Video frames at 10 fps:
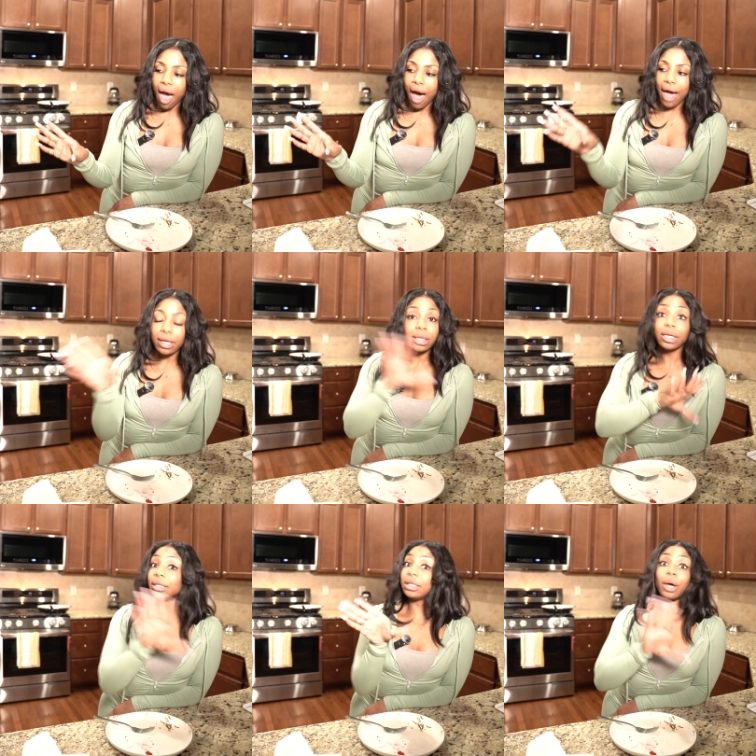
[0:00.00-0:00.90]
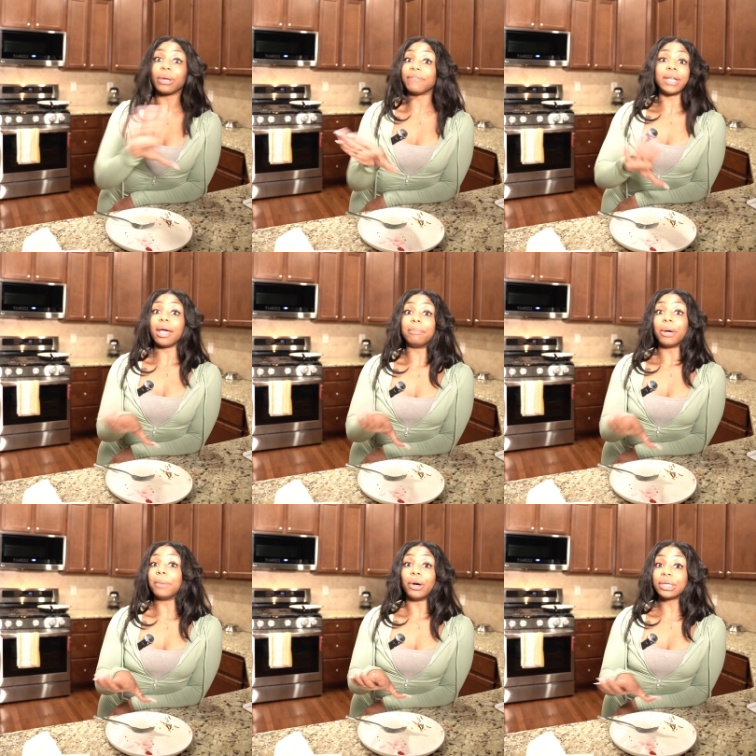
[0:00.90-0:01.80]
I clearly don't give
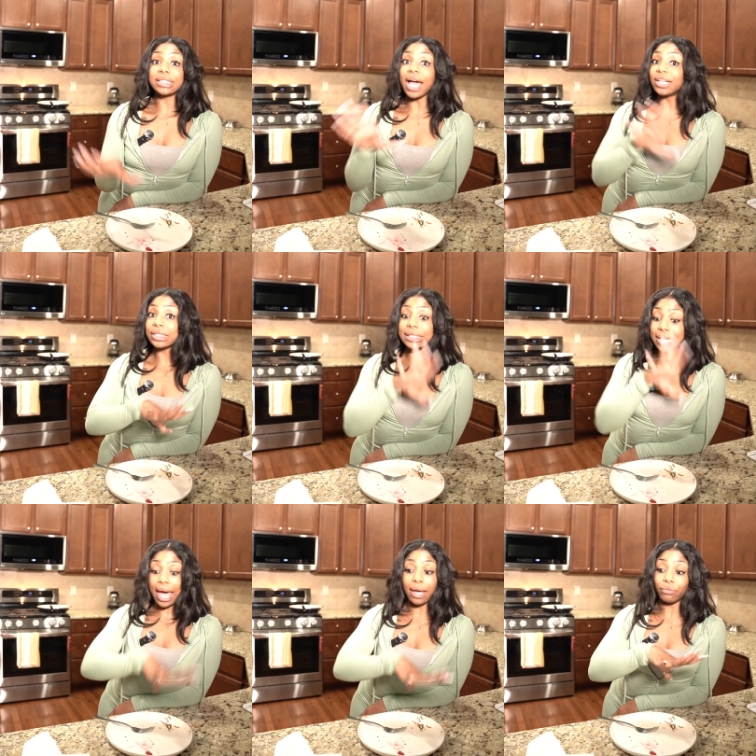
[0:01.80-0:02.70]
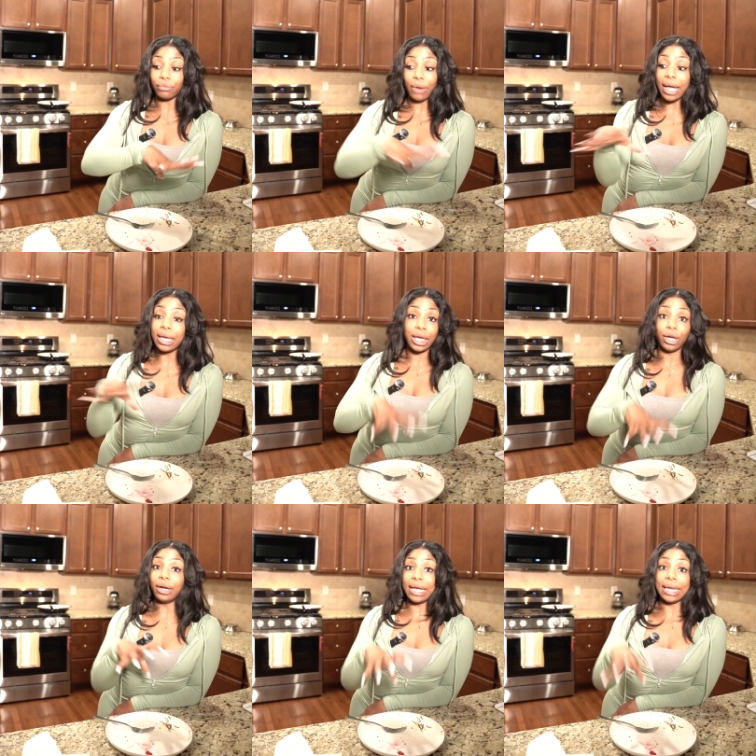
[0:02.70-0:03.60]
no more because I just sat right
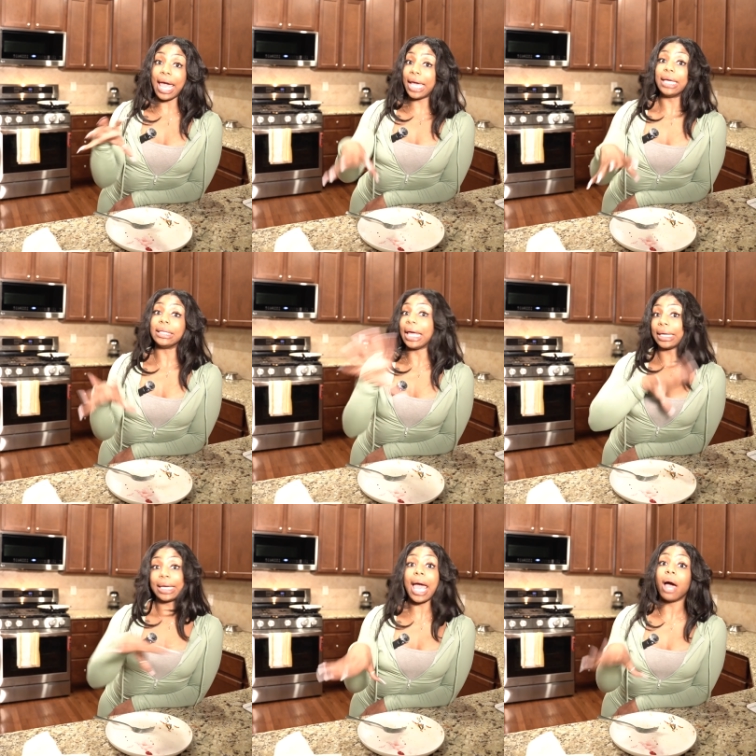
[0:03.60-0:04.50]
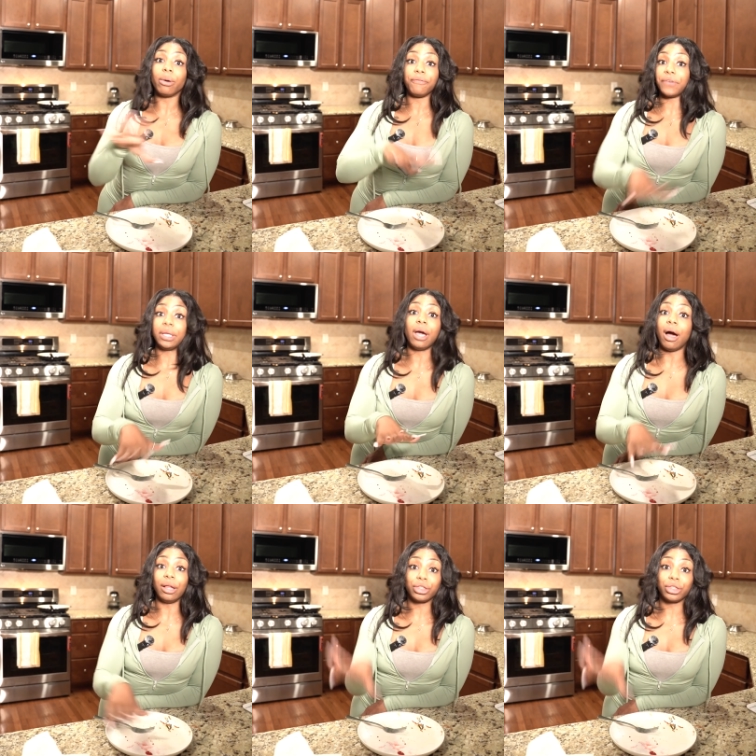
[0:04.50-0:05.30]
here and ate like a cow in front of y'all.